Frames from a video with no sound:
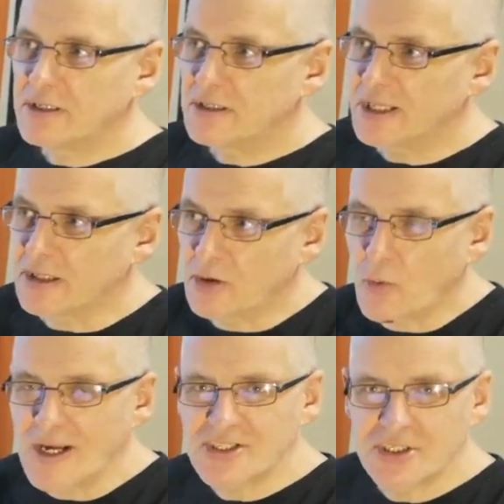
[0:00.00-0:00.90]
like a
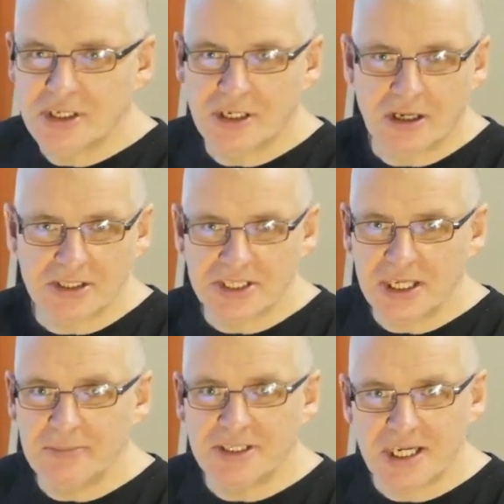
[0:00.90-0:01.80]
question and answer
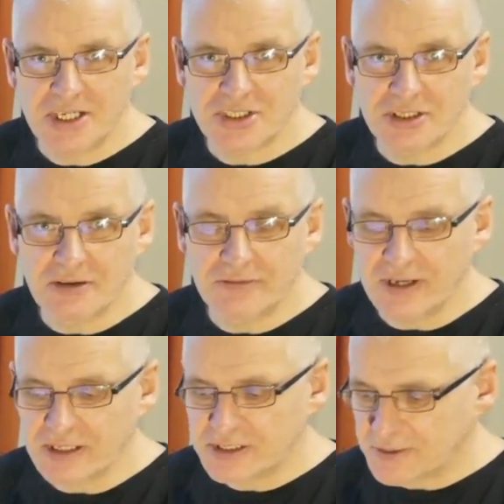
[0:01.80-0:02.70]
imitation
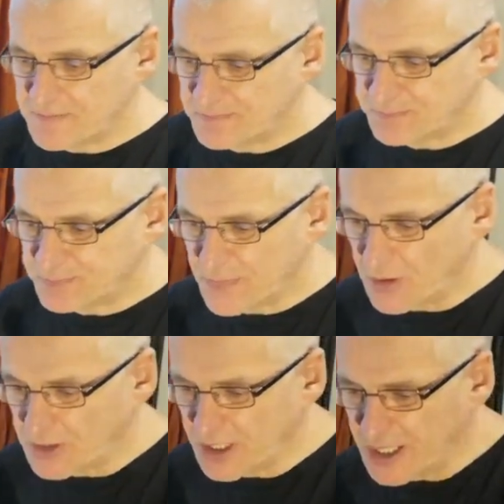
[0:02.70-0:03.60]
effect.
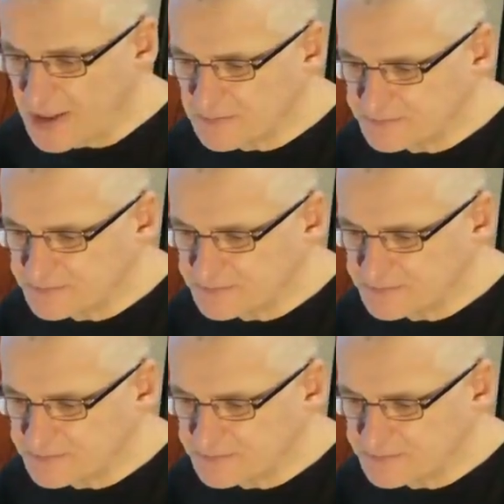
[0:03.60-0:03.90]
Okay,